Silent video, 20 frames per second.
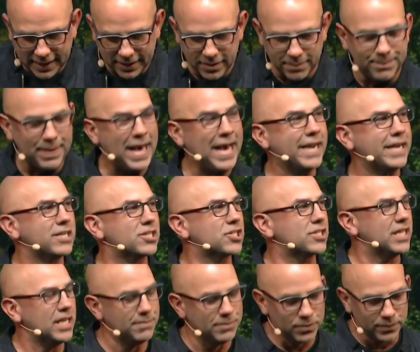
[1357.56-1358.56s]
down the
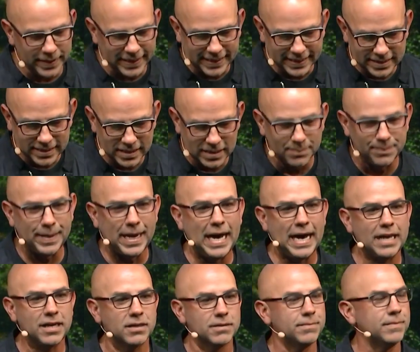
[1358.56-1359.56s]
baggage claim, and we get to the
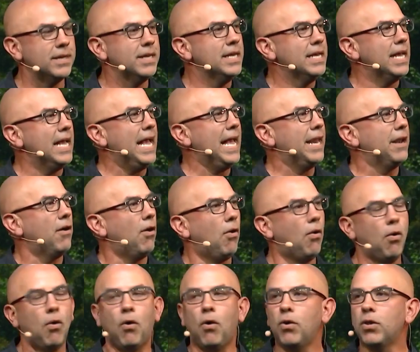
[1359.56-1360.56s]
bottom, and
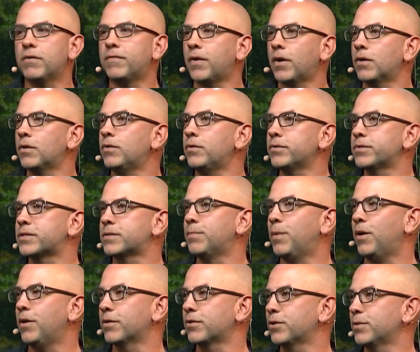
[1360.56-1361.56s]
all of our old
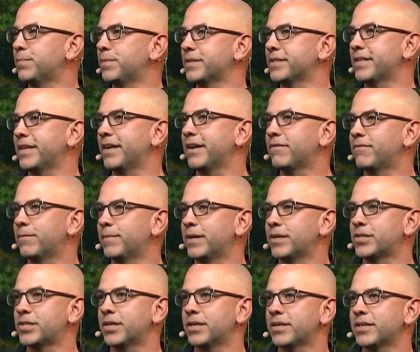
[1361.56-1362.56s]
small group is there from
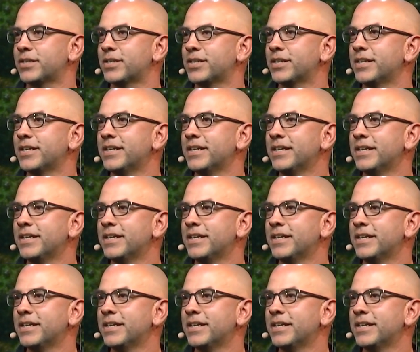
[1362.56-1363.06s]
our church.